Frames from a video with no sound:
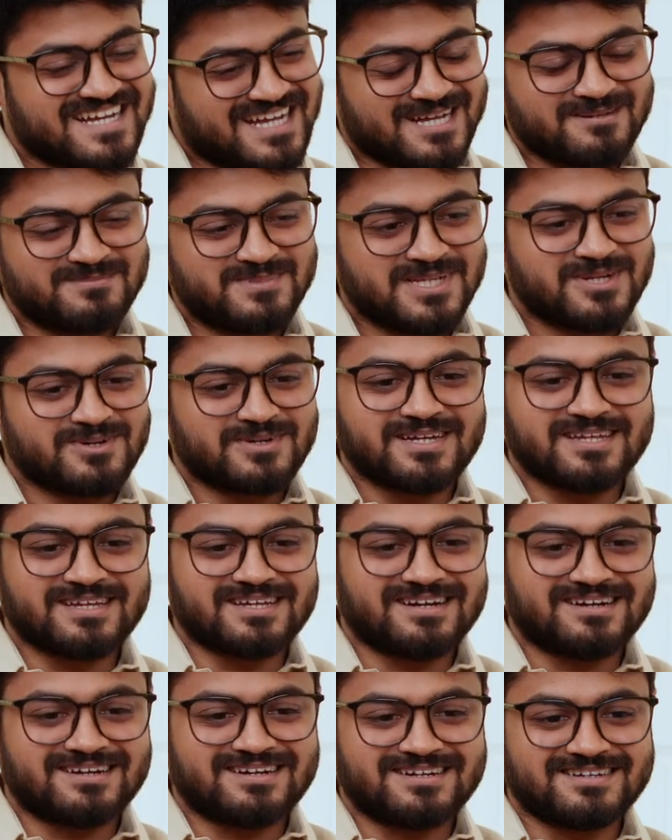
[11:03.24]
Absolutely.
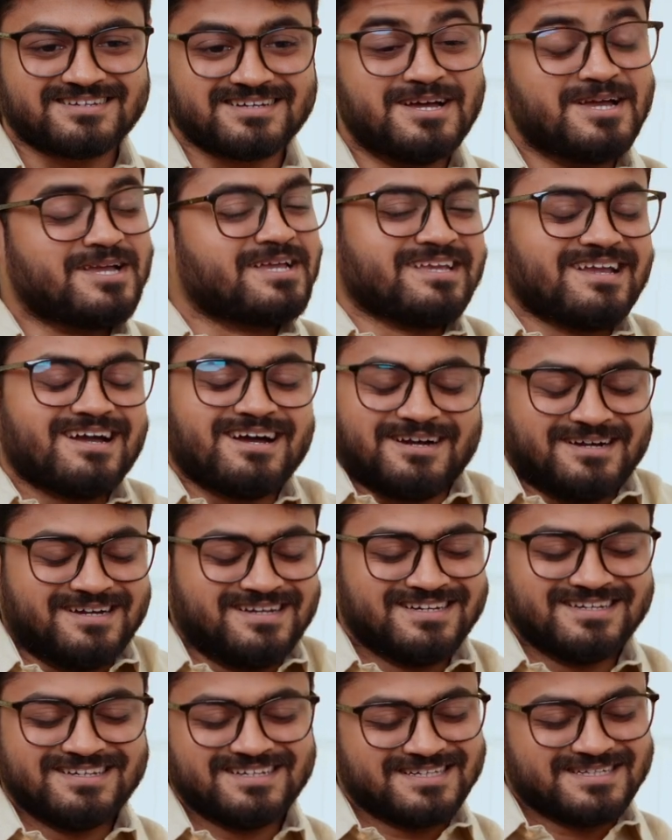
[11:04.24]
Yeah.
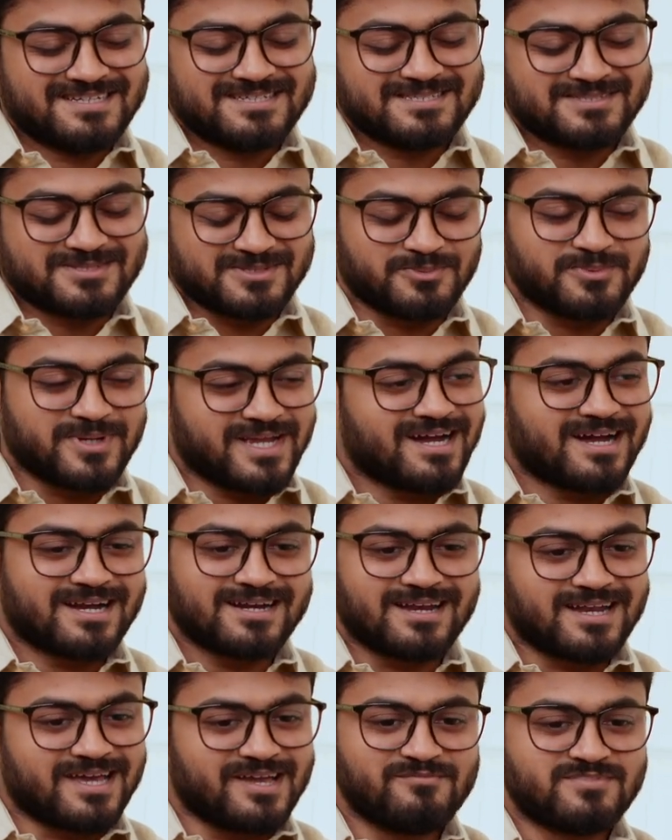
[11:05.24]
So we had
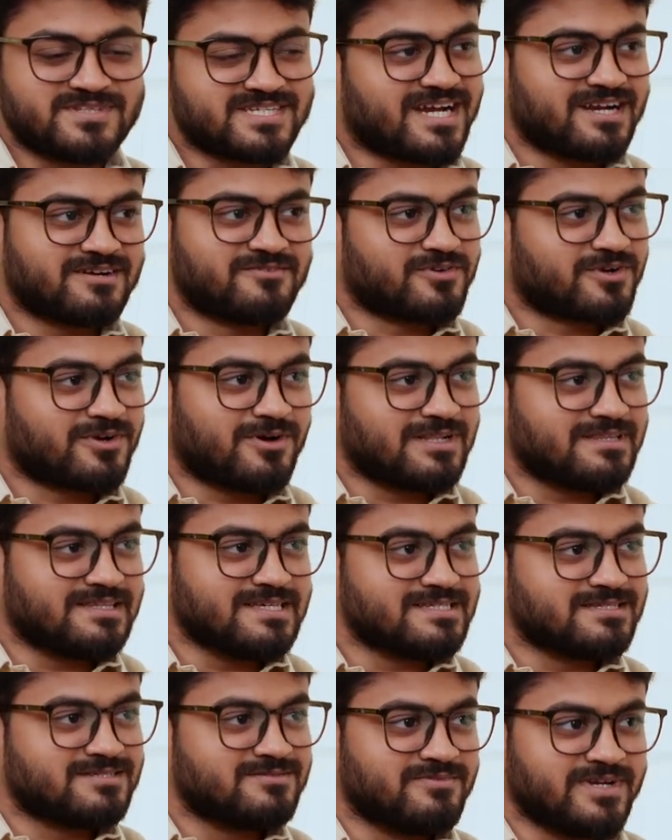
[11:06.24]
live chat for all
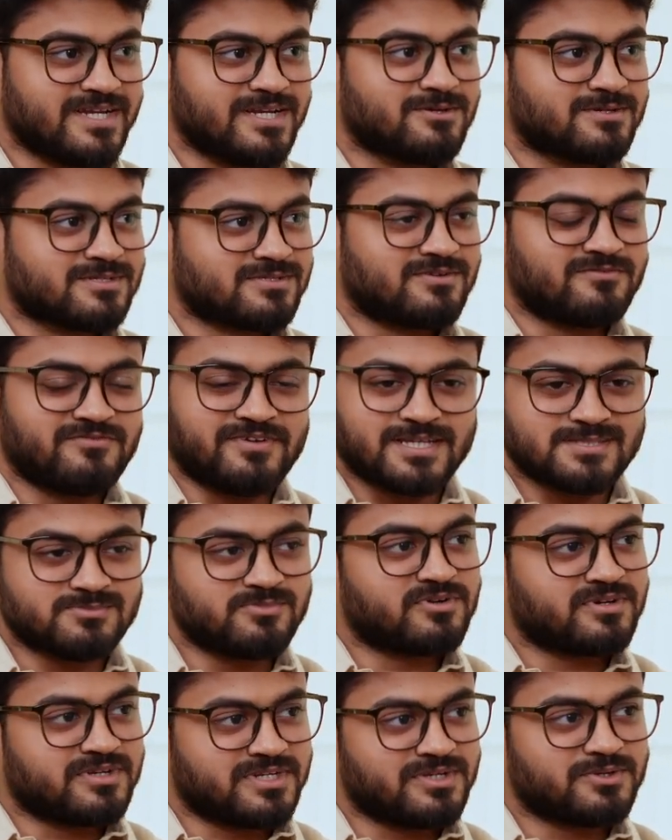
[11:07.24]
these videos on
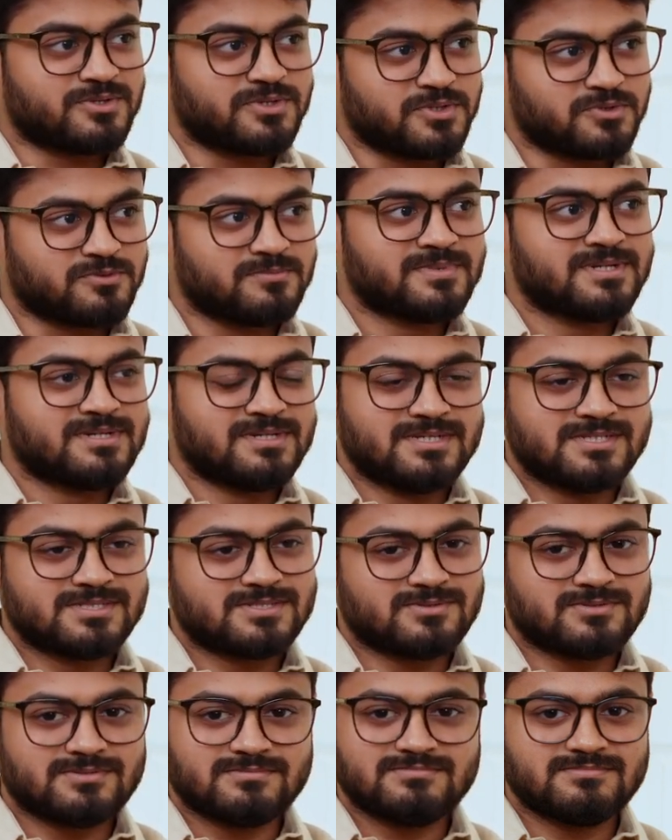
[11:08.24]
Facebook and YouTube.
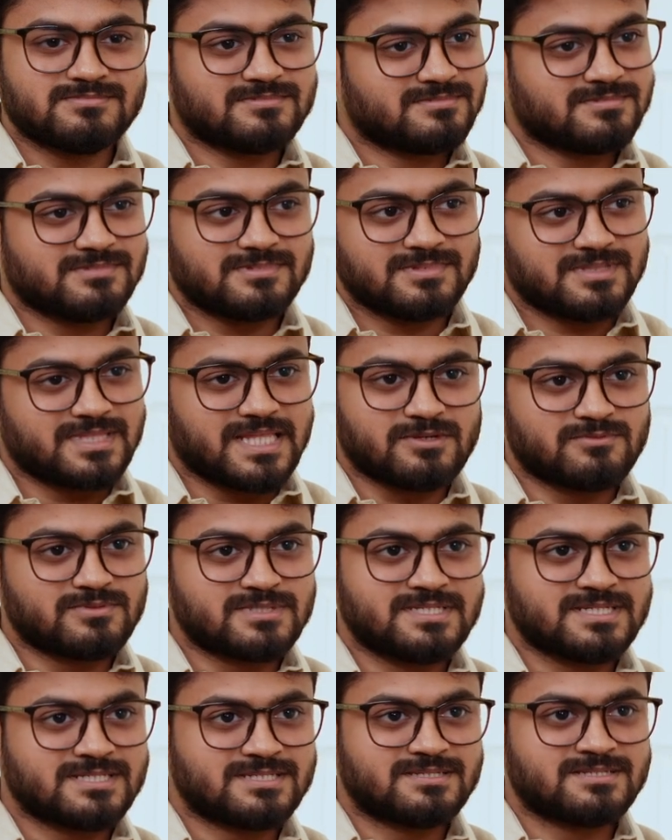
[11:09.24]
So they would
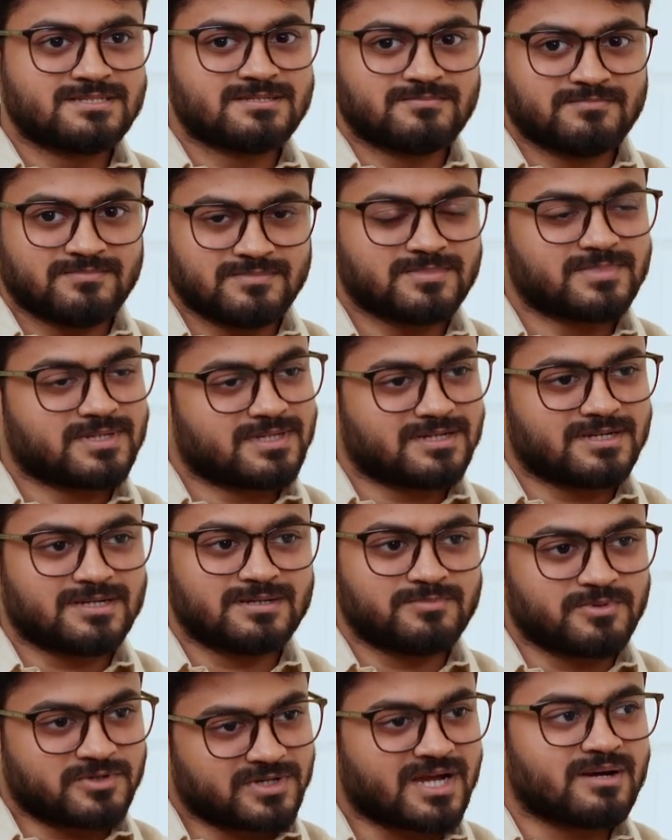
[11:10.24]
just
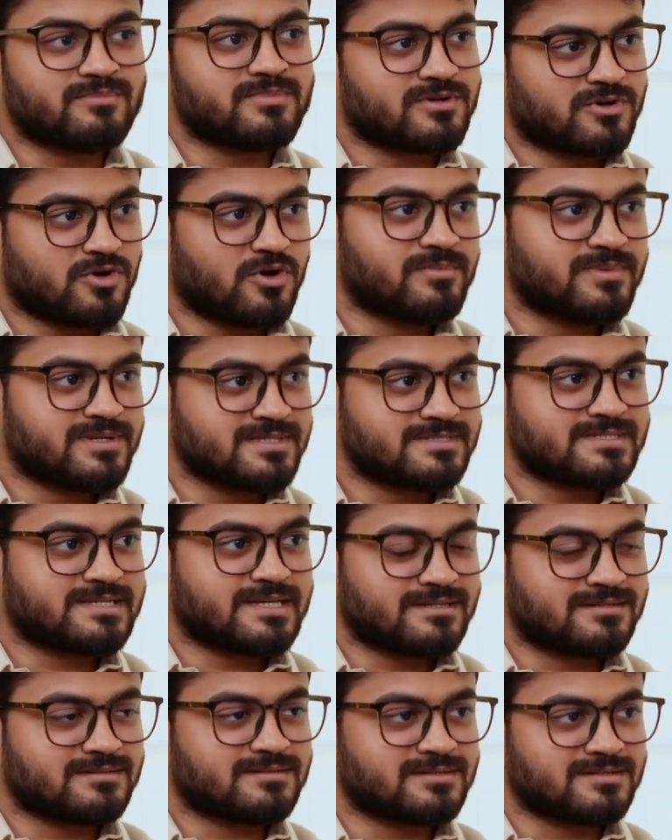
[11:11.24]
put comments
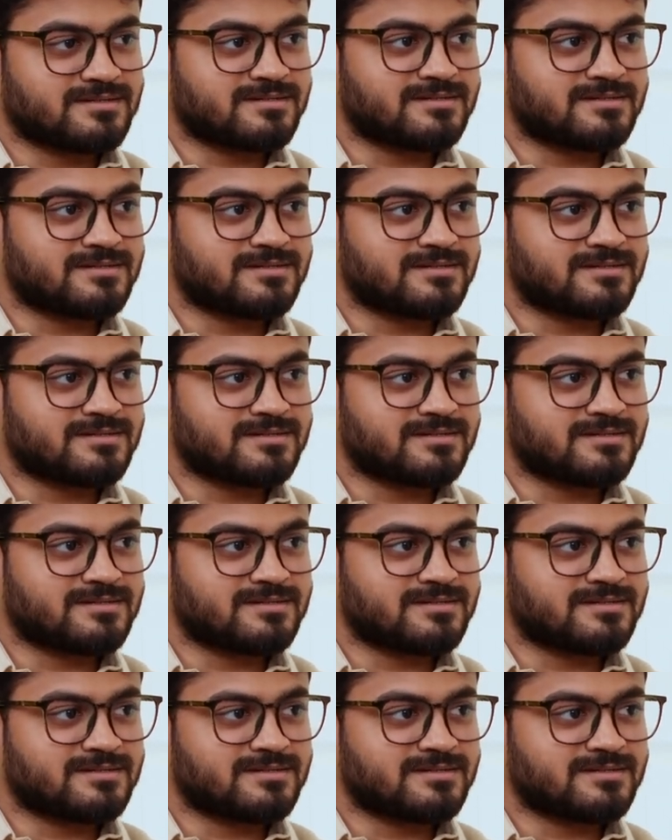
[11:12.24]
and